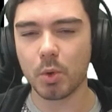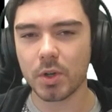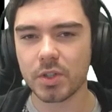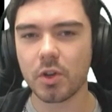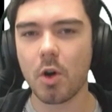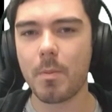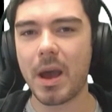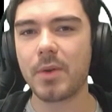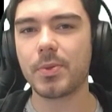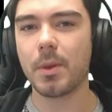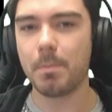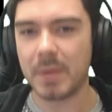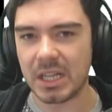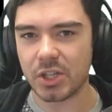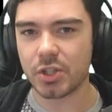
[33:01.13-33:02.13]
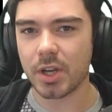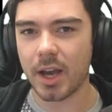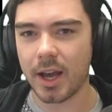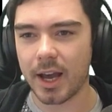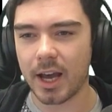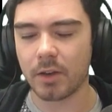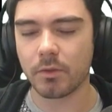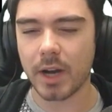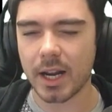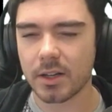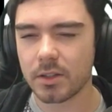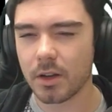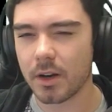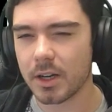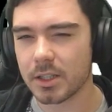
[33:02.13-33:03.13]
so about the Misha, and
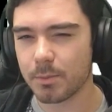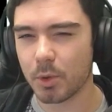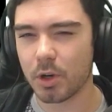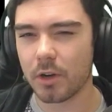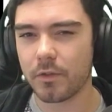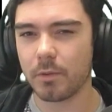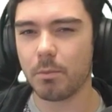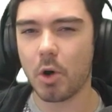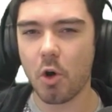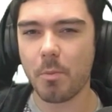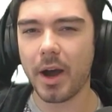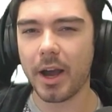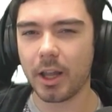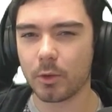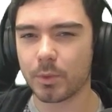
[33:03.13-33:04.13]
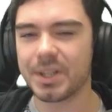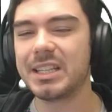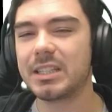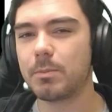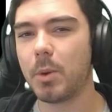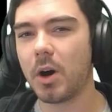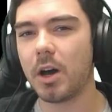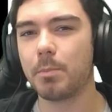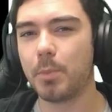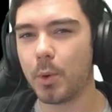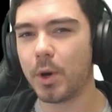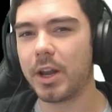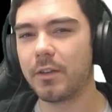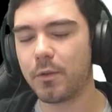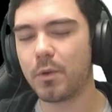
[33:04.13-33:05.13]
Rexxar is more of a mobile respawn
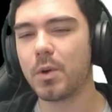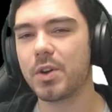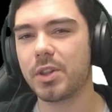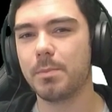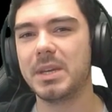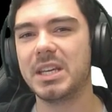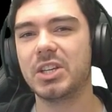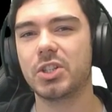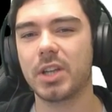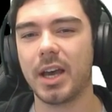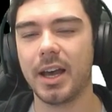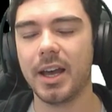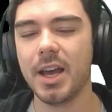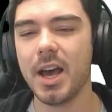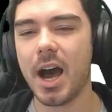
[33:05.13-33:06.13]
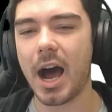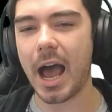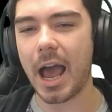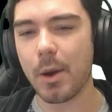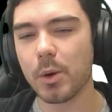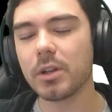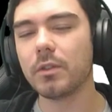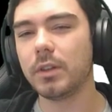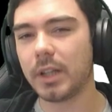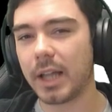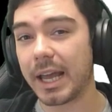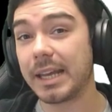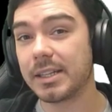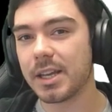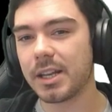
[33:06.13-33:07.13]
point for the Misha. I would have
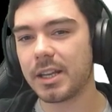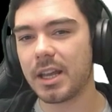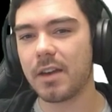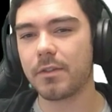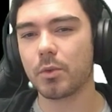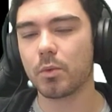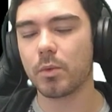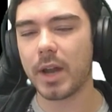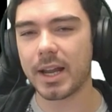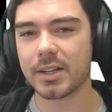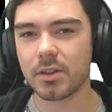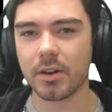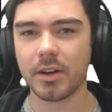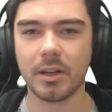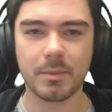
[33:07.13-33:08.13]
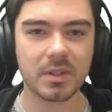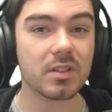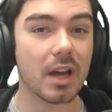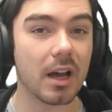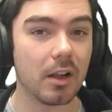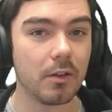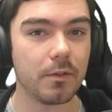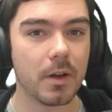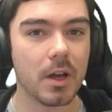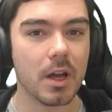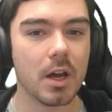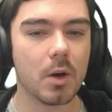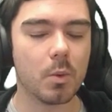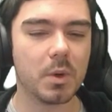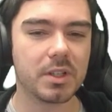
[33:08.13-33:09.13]
liked it if the Rexxar himself
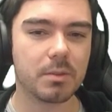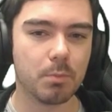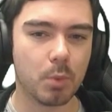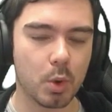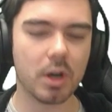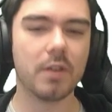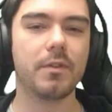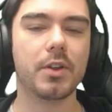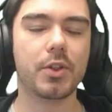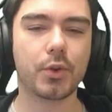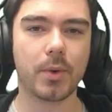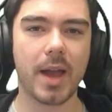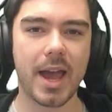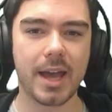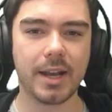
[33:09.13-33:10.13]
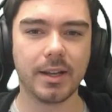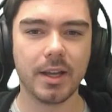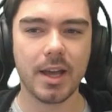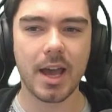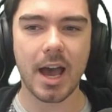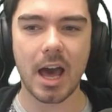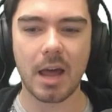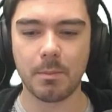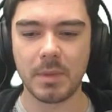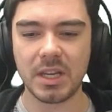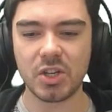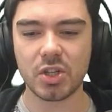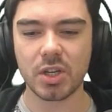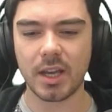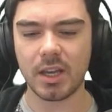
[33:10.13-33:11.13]
was more of a threat, and
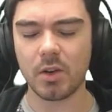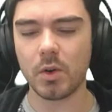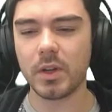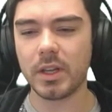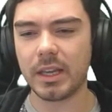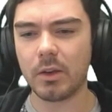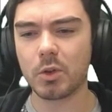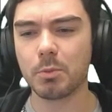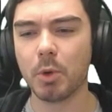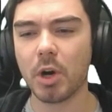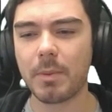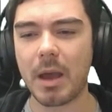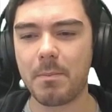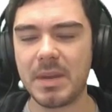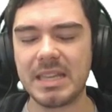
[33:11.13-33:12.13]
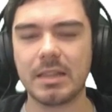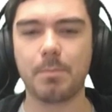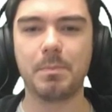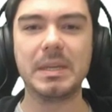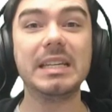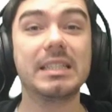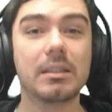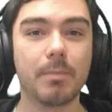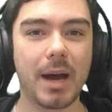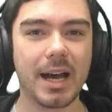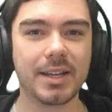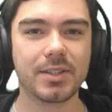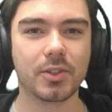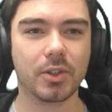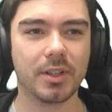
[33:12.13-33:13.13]
Misha, it was more about being the
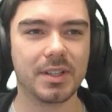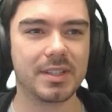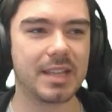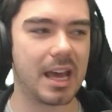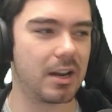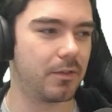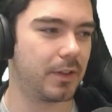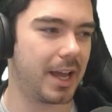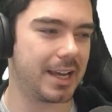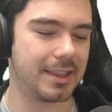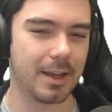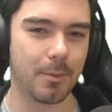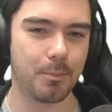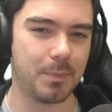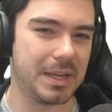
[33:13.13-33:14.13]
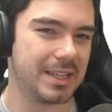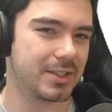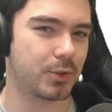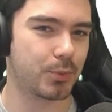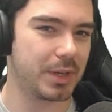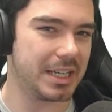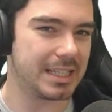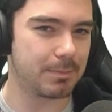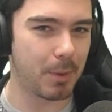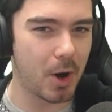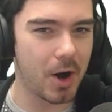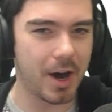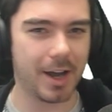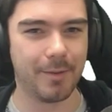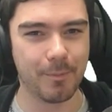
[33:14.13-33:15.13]
Beastmaster instead of like the Beast
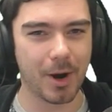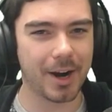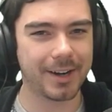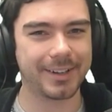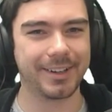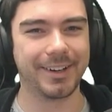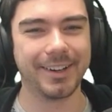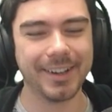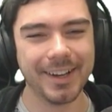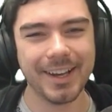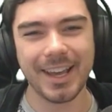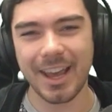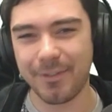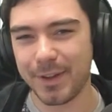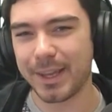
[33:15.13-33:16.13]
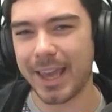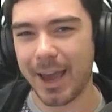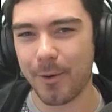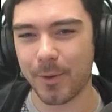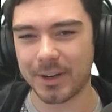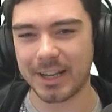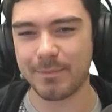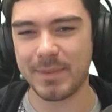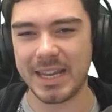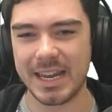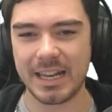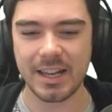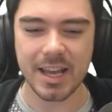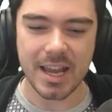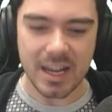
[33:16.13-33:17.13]
respawn marker, if you get what I
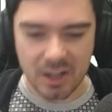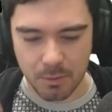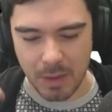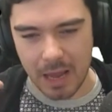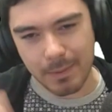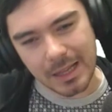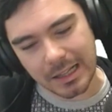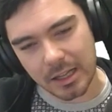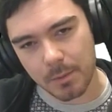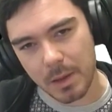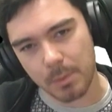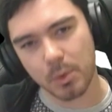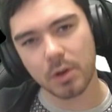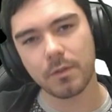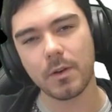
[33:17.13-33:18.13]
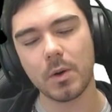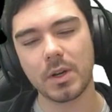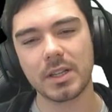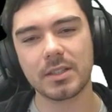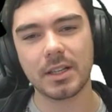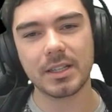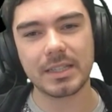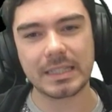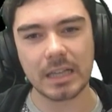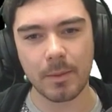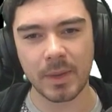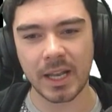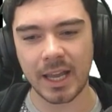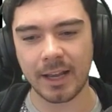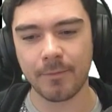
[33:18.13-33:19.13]
mean. Maybe a little bit more focused on
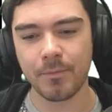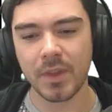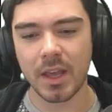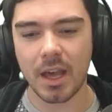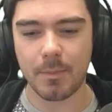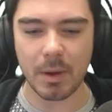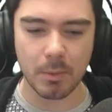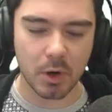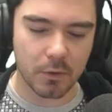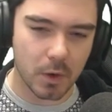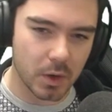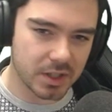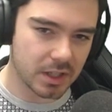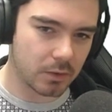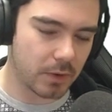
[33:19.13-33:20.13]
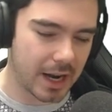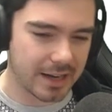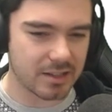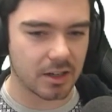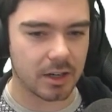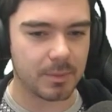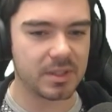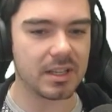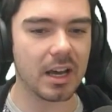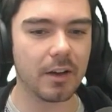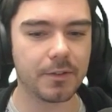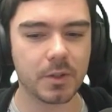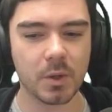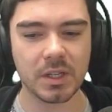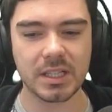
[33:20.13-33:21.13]
summoning, a bit more focused on Rexxar
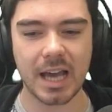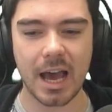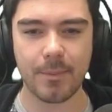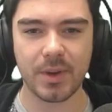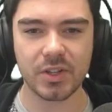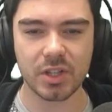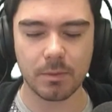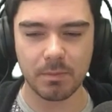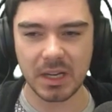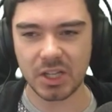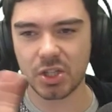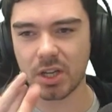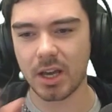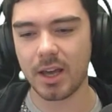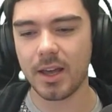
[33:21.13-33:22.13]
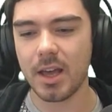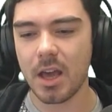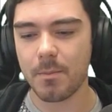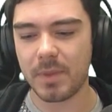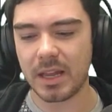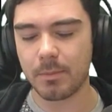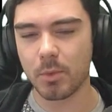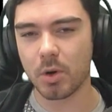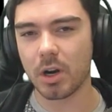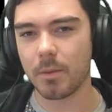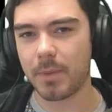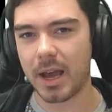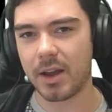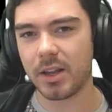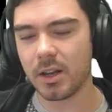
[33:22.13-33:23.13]
himself doing damage, and Misha being more
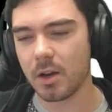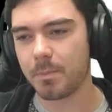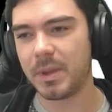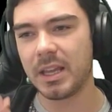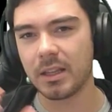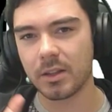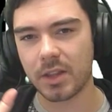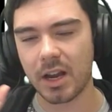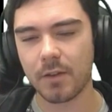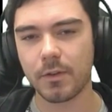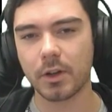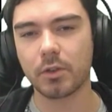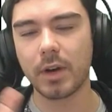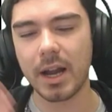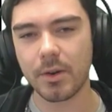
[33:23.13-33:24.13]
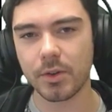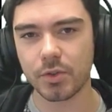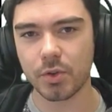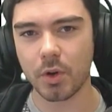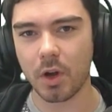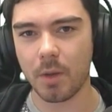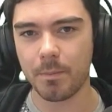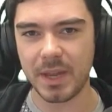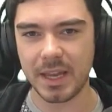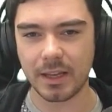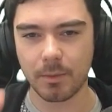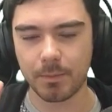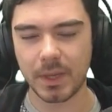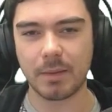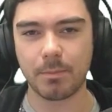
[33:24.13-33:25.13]
about, being there for crowd control and being
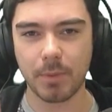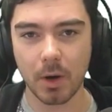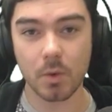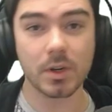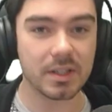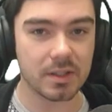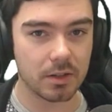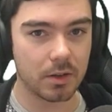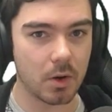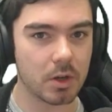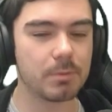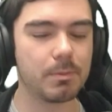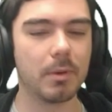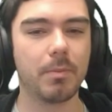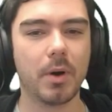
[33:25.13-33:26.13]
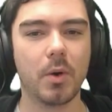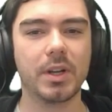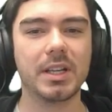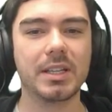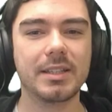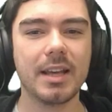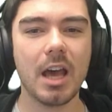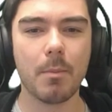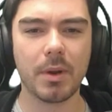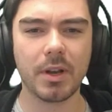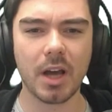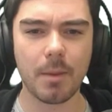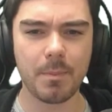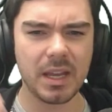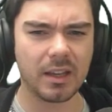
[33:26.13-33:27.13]
a big bonus, a noticeable bonus, but
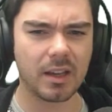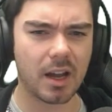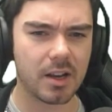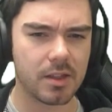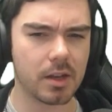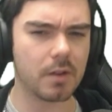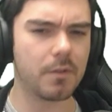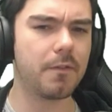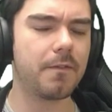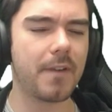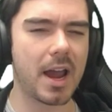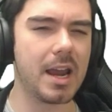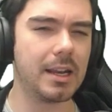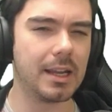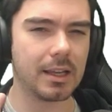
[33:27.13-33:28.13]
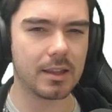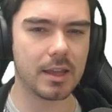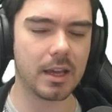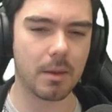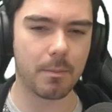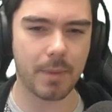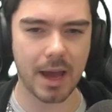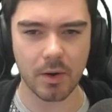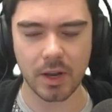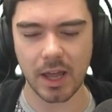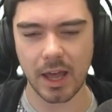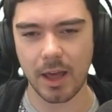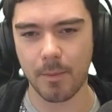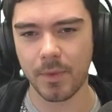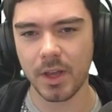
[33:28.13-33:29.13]
not being kind of the defining thing about
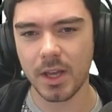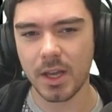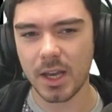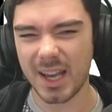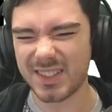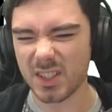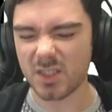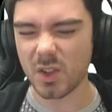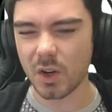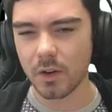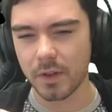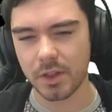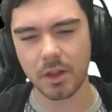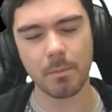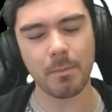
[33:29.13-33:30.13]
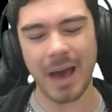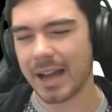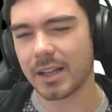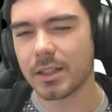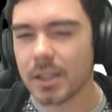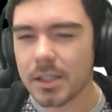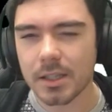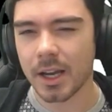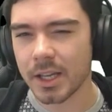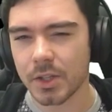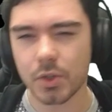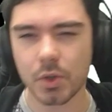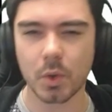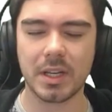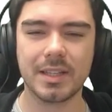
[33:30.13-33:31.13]
him. It's just sort of a thematic design
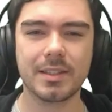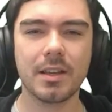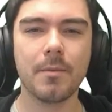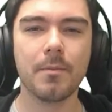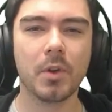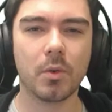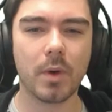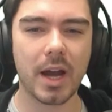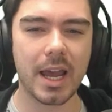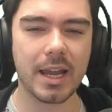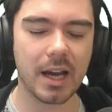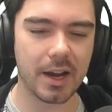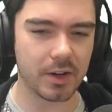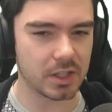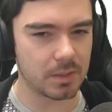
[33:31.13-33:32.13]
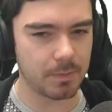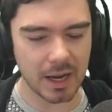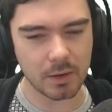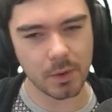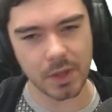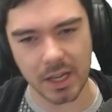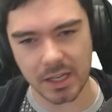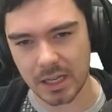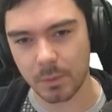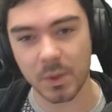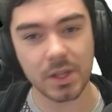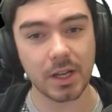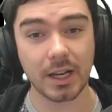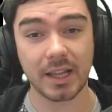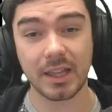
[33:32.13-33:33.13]
choice, right? I respect what they did
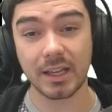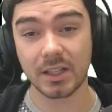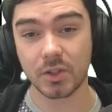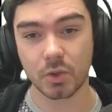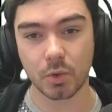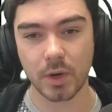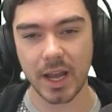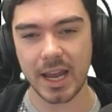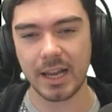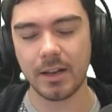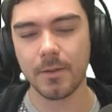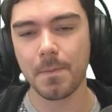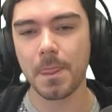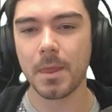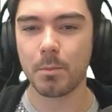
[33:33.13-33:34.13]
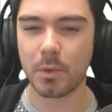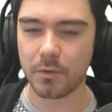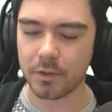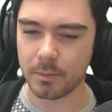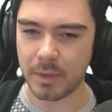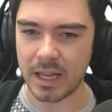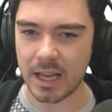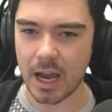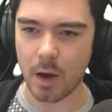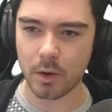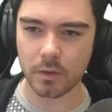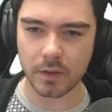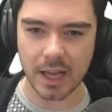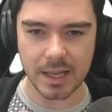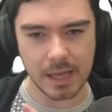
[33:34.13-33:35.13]
with it. I think it's great. But for me, I would
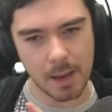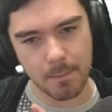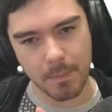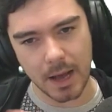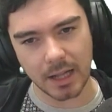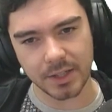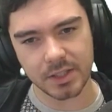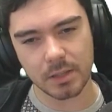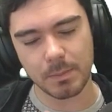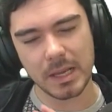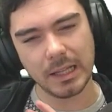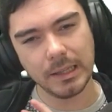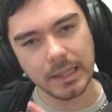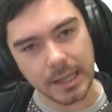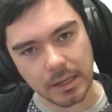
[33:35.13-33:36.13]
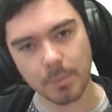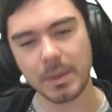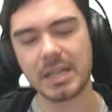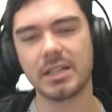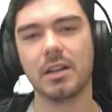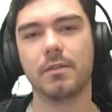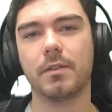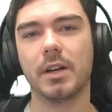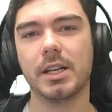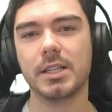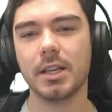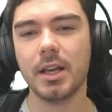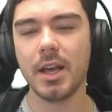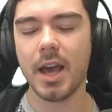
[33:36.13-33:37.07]
have liked that balance to be a little bit different.